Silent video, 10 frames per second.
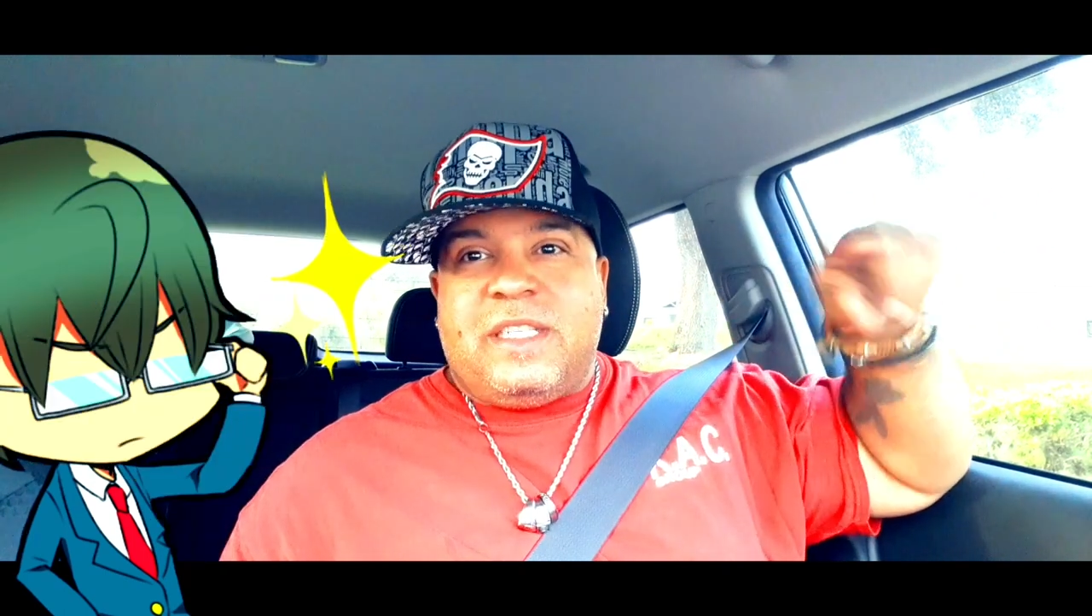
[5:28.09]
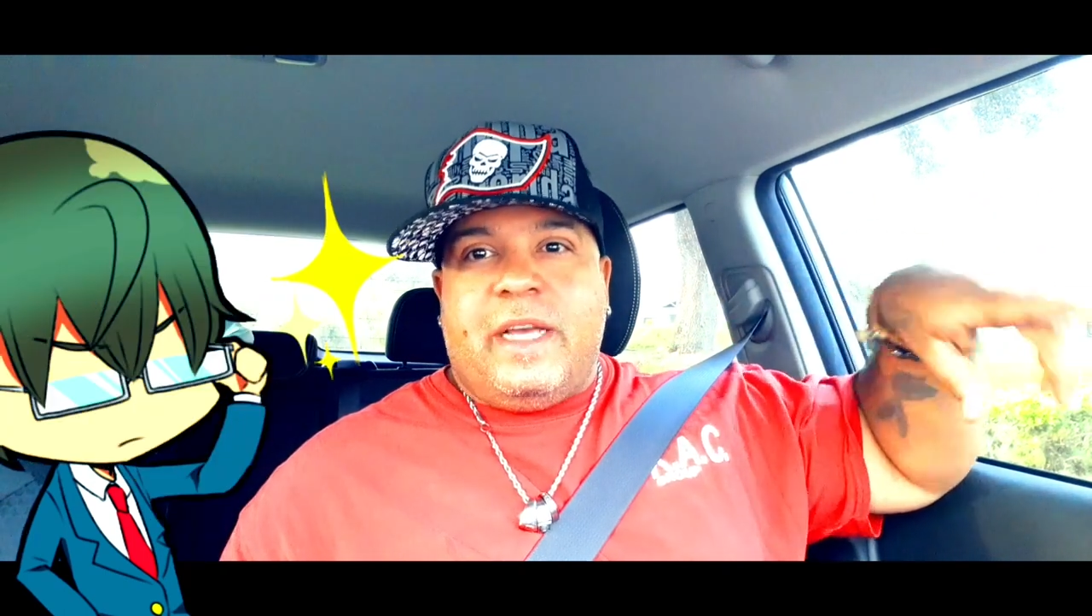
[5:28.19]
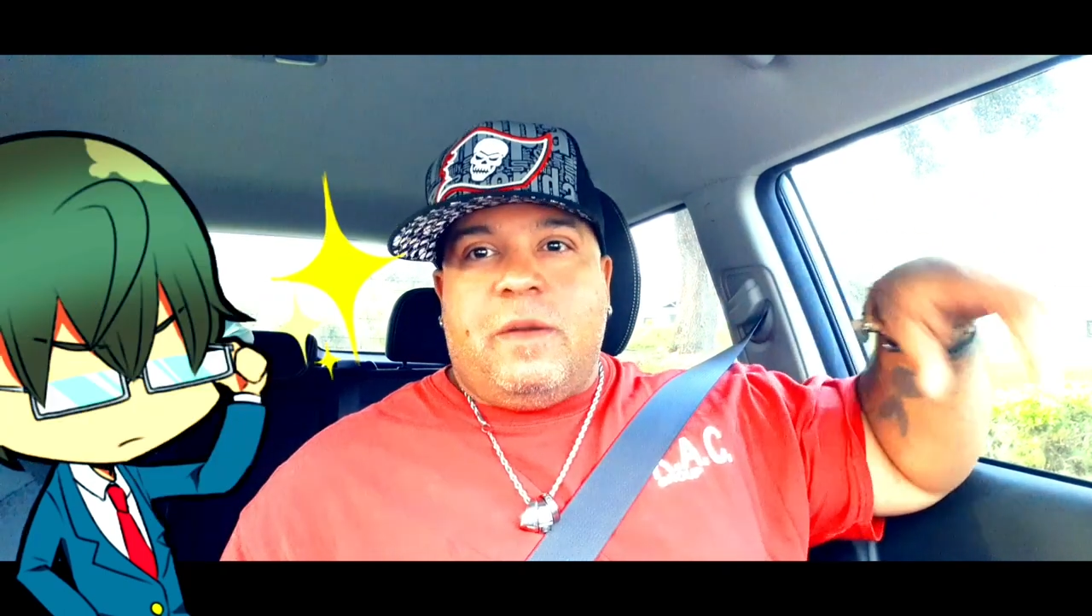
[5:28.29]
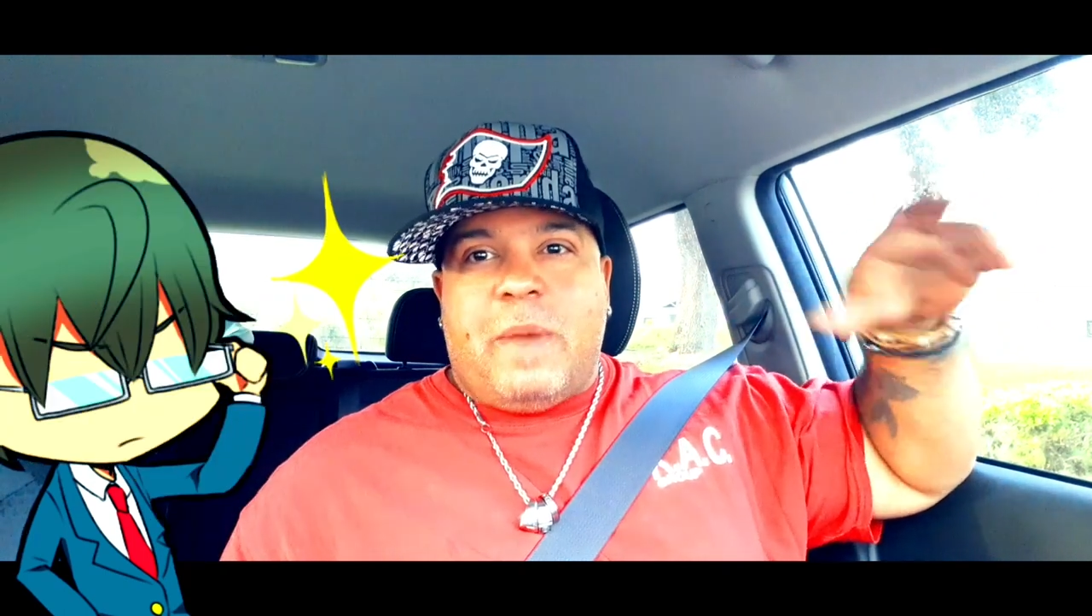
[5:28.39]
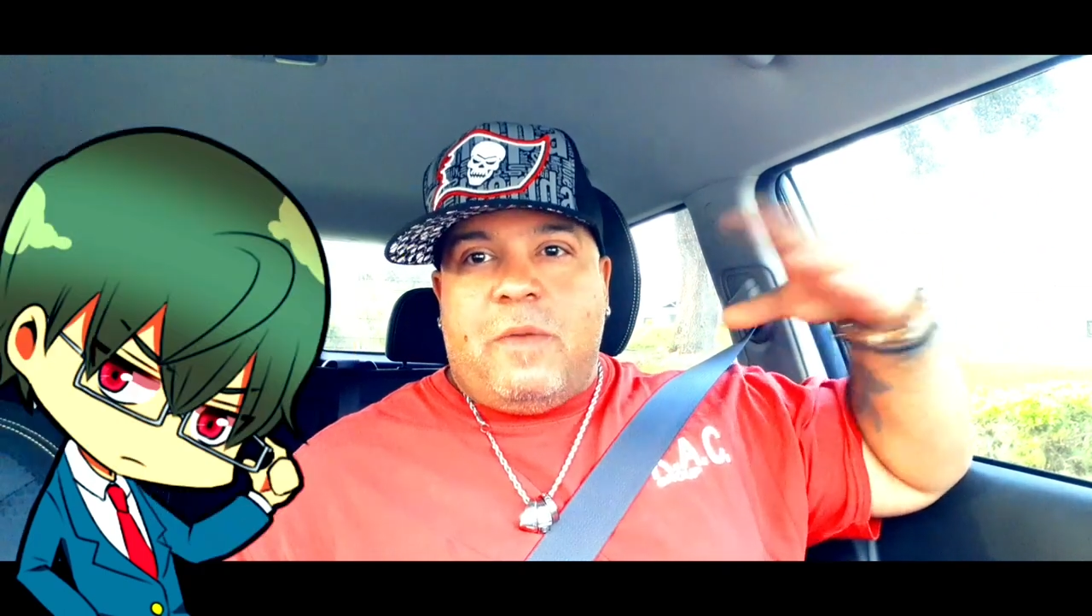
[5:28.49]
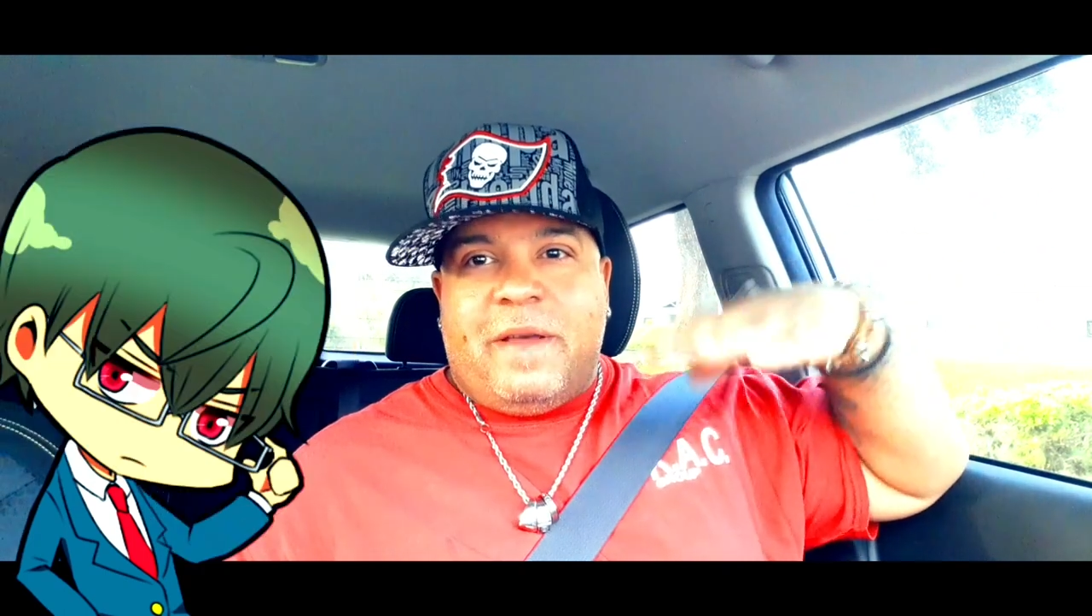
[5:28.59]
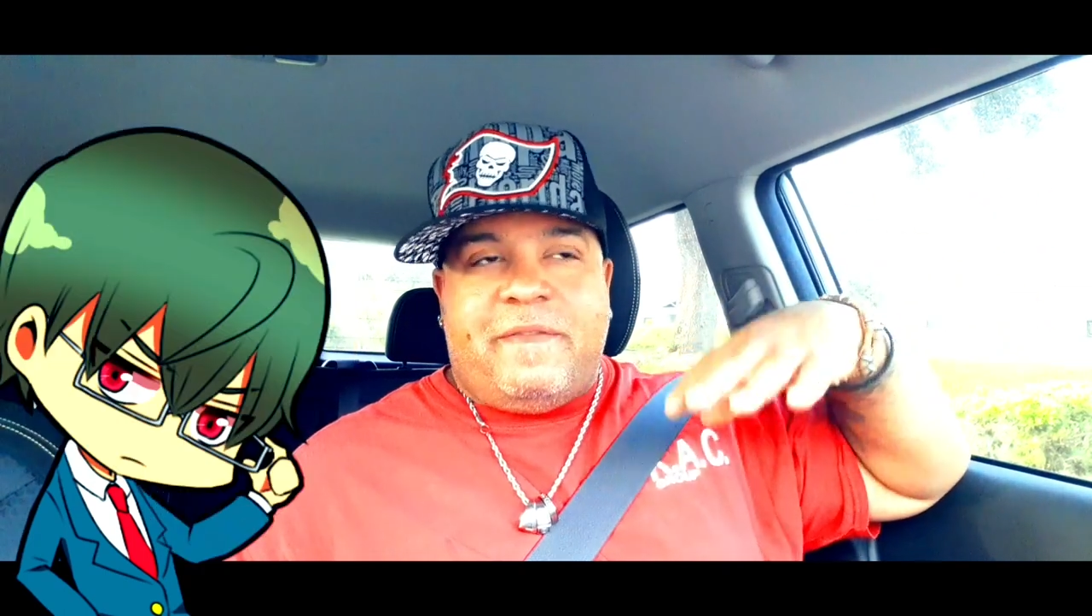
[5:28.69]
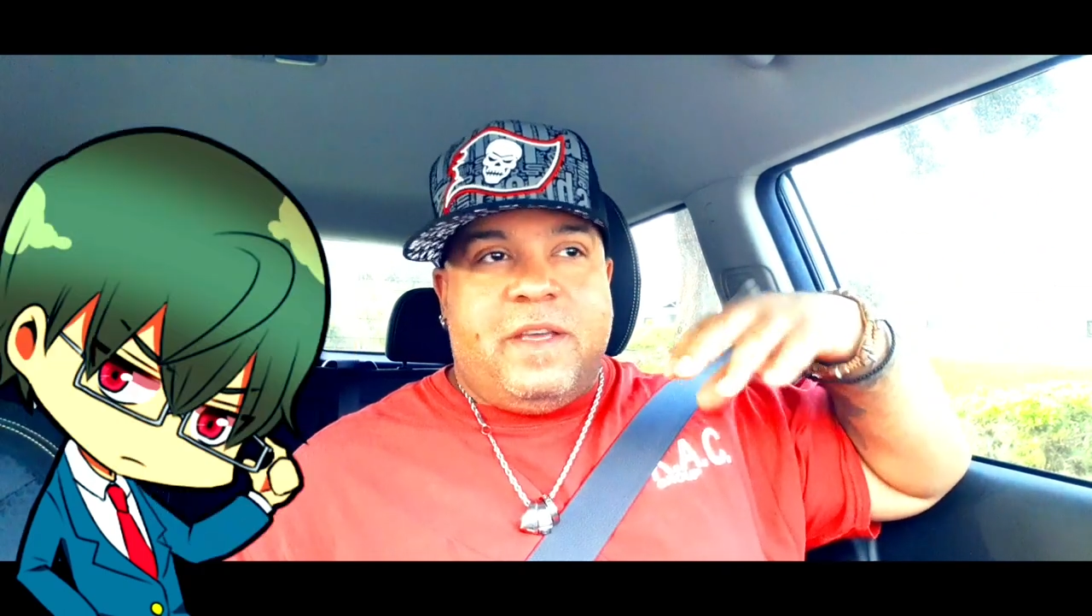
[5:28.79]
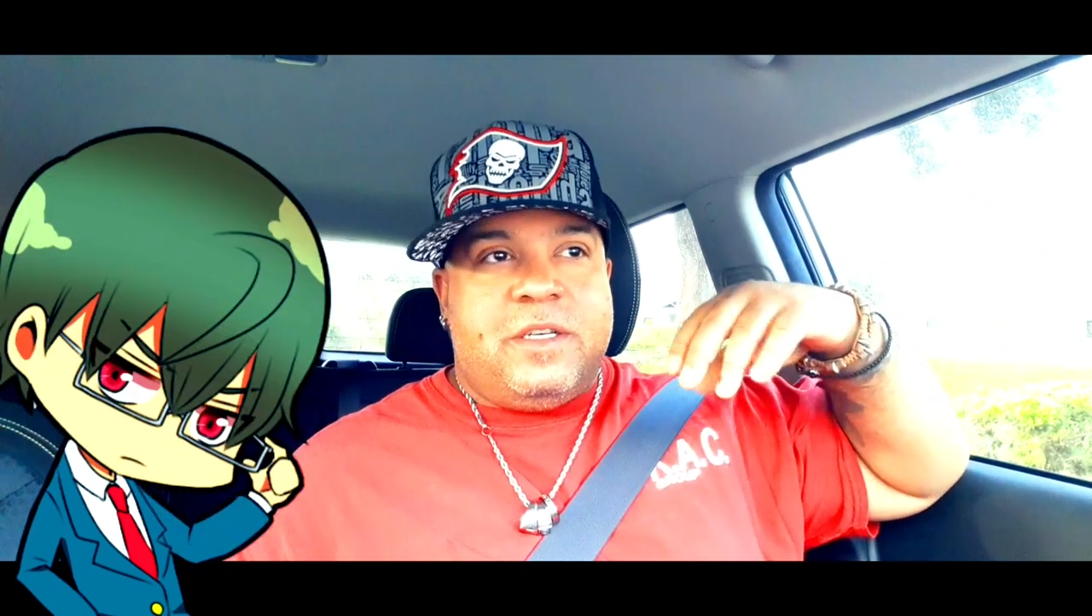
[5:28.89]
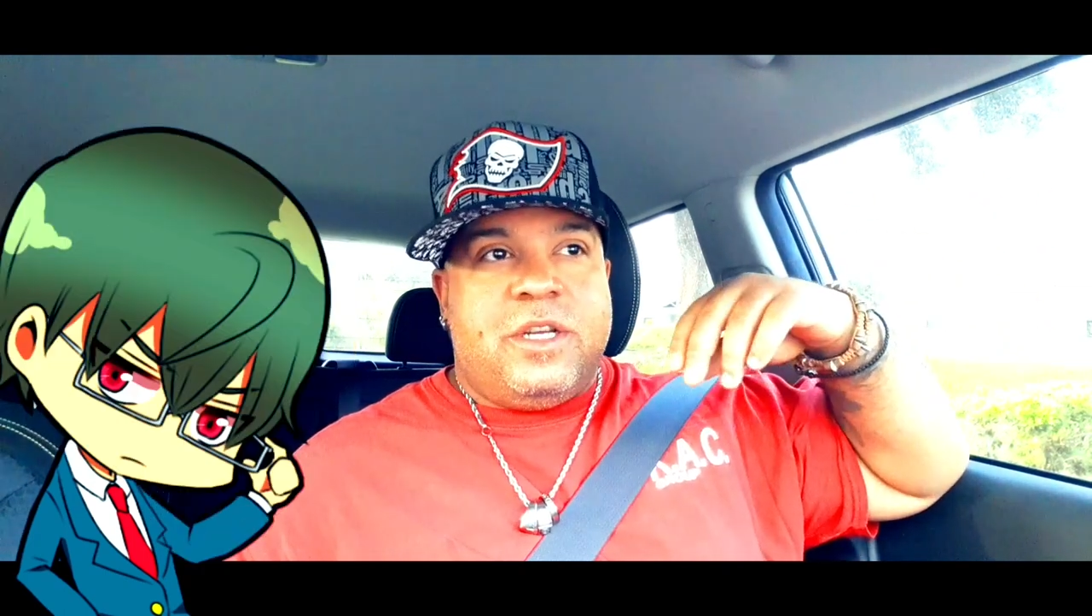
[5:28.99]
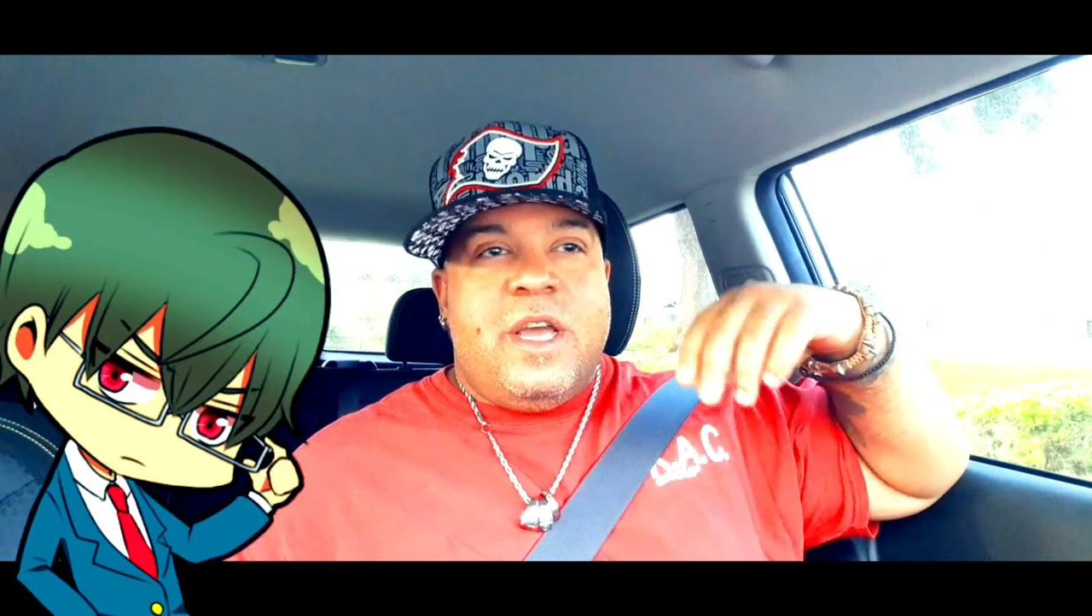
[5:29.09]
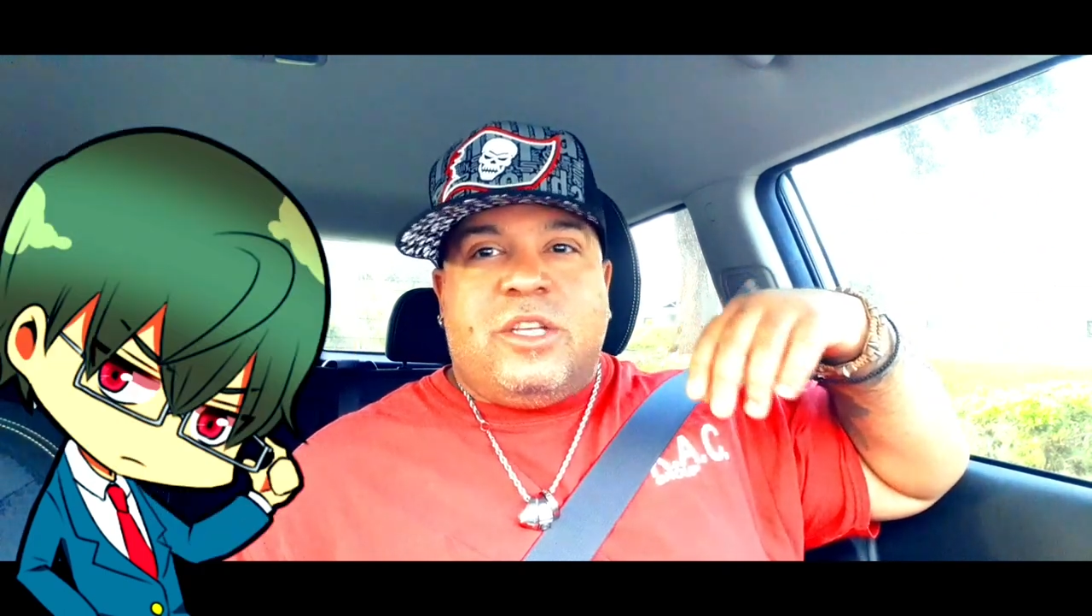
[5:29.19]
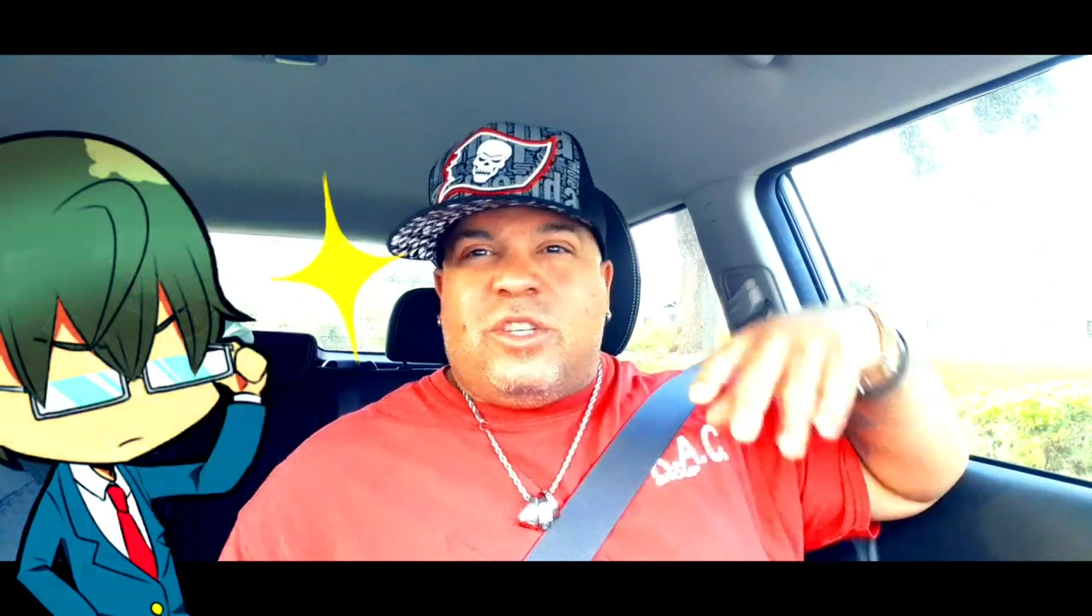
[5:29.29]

said about my fish